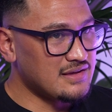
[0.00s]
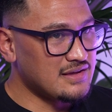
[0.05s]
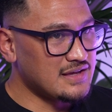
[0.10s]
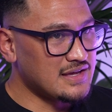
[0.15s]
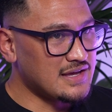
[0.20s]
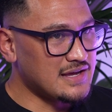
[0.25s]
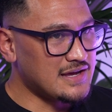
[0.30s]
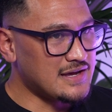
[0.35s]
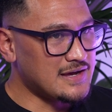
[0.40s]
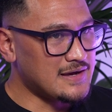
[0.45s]

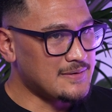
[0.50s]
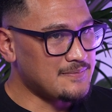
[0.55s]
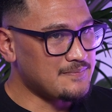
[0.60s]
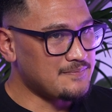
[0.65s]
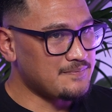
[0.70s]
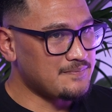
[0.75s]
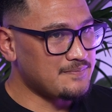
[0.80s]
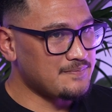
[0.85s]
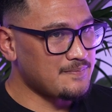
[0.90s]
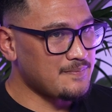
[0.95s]

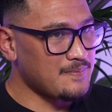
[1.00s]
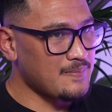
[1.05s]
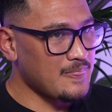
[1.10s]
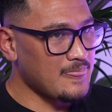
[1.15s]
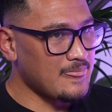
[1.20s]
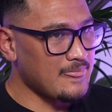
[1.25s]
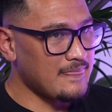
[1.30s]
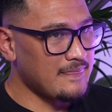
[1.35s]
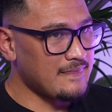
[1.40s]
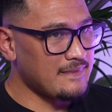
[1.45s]

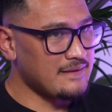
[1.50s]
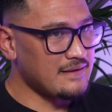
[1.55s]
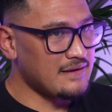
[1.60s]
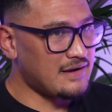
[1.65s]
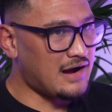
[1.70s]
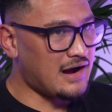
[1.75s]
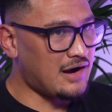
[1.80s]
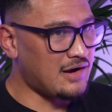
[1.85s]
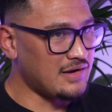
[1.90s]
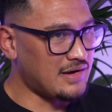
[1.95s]

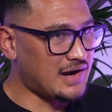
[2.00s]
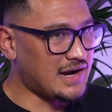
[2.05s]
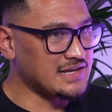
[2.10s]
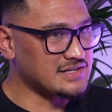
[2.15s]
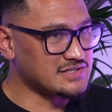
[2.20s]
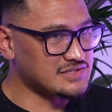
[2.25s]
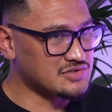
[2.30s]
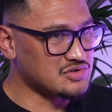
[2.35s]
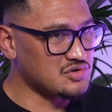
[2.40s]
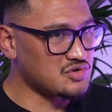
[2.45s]
I
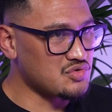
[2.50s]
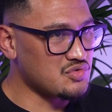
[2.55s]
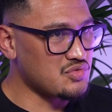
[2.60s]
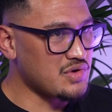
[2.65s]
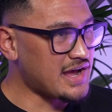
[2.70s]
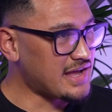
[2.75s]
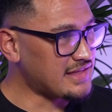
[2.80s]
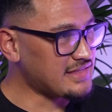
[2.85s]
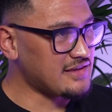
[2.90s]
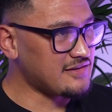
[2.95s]
still
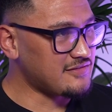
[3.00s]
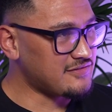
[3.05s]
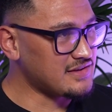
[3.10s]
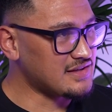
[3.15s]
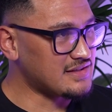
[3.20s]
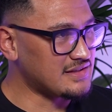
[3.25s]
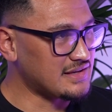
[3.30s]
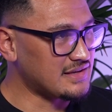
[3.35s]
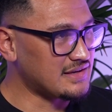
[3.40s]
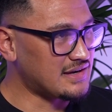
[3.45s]
had that
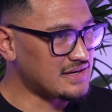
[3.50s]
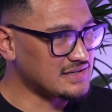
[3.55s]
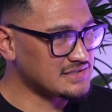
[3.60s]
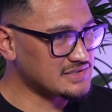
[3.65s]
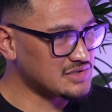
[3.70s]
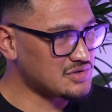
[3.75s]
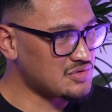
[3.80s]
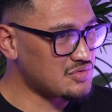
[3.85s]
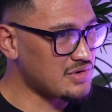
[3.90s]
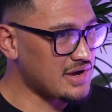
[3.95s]
feeling. I
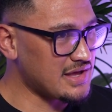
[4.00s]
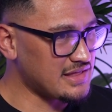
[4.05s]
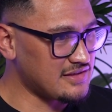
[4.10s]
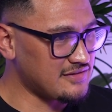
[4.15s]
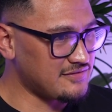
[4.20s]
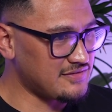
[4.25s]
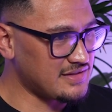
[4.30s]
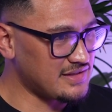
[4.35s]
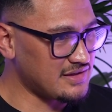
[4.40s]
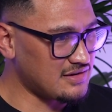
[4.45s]
still had
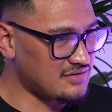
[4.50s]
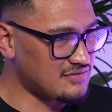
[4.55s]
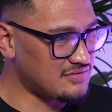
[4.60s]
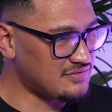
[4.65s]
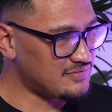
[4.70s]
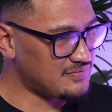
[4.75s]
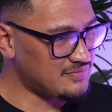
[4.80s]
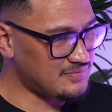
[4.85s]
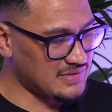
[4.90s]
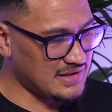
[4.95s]
that feeling
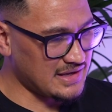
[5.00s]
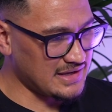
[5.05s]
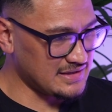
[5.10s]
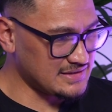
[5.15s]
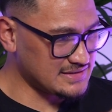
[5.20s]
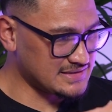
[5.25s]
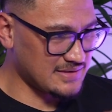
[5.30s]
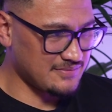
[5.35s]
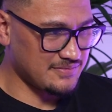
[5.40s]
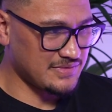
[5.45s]
of like
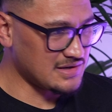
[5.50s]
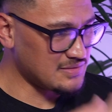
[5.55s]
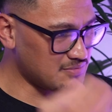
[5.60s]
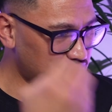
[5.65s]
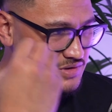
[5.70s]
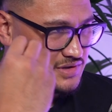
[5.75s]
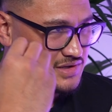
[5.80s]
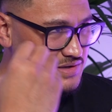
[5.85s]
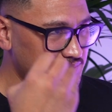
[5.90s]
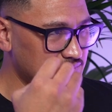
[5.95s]
something
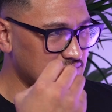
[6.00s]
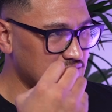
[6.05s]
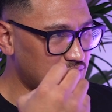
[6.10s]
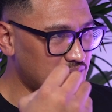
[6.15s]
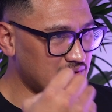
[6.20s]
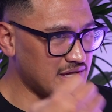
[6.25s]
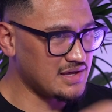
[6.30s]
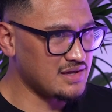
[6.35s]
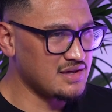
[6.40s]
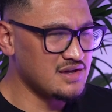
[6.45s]
pulling me
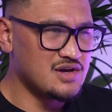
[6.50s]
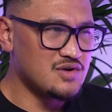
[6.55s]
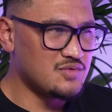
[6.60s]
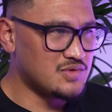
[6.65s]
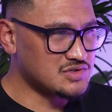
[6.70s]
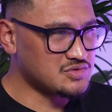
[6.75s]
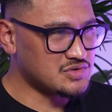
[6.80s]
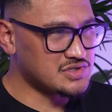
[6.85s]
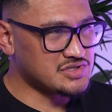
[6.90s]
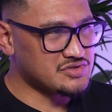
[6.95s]
away,
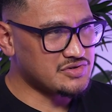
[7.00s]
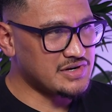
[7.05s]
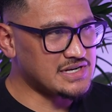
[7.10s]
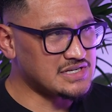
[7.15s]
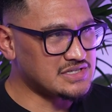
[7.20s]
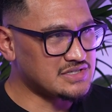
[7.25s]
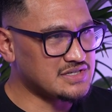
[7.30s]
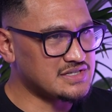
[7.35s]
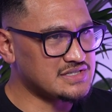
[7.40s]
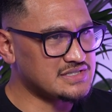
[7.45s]
which was
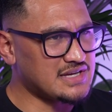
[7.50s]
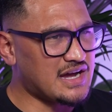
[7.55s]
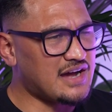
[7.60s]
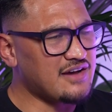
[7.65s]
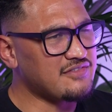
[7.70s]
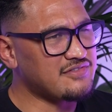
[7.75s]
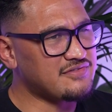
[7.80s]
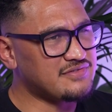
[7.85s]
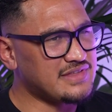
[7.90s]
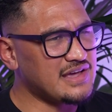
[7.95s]
strange because
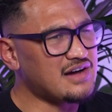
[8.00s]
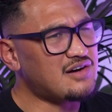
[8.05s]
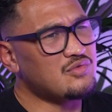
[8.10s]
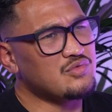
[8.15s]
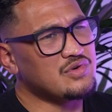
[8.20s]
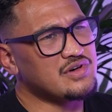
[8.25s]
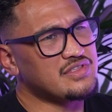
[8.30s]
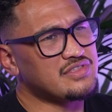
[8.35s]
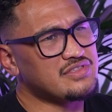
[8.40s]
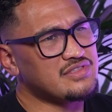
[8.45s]
I've dealt
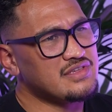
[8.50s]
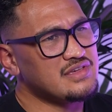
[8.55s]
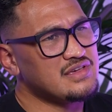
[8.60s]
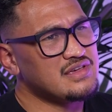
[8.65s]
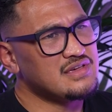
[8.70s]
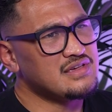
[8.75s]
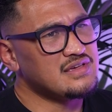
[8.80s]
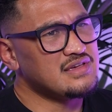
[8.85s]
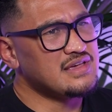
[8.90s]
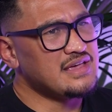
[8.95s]
with
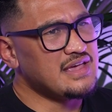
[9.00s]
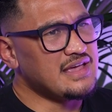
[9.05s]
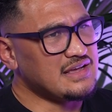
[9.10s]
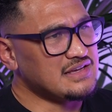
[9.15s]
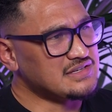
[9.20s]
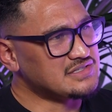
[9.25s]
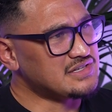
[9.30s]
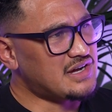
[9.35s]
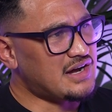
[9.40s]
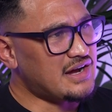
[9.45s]

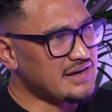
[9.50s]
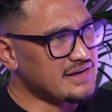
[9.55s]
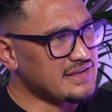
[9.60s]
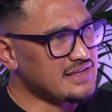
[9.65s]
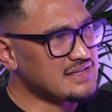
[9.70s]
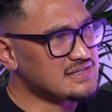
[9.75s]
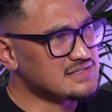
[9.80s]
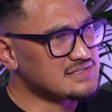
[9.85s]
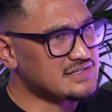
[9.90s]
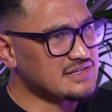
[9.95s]
anxiety
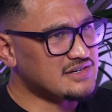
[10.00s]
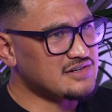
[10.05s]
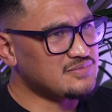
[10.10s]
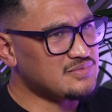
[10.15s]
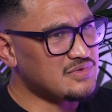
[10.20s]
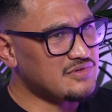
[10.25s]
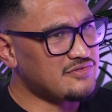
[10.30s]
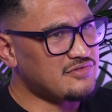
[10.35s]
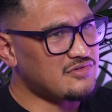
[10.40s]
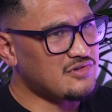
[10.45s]
and stuff
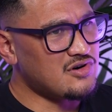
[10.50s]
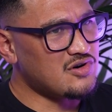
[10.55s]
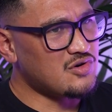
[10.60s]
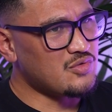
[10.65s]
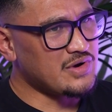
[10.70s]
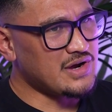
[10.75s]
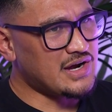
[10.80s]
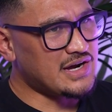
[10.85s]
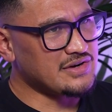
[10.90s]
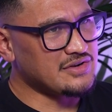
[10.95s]
before
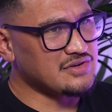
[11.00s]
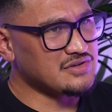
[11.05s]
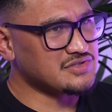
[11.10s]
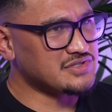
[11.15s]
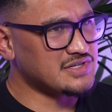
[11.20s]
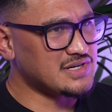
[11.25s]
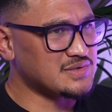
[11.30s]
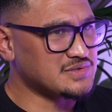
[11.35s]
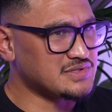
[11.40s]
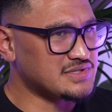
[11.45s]
where I don't
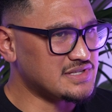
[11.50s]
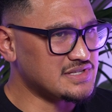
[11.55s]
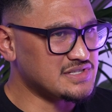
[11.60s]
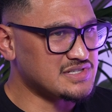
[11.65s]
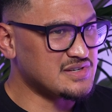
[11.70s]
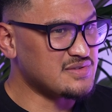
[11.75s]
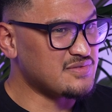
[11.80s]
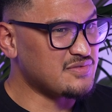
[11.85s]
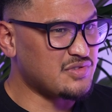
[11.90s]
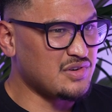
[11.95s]
turn up to the
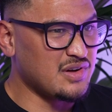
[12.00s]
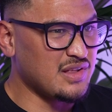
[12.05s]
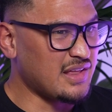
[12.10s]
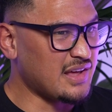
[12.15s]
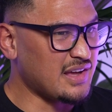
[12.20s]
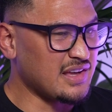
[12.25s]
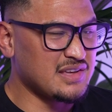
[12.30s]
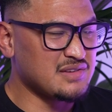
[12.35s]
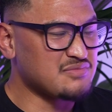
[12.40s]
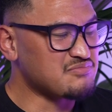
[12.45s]
gym for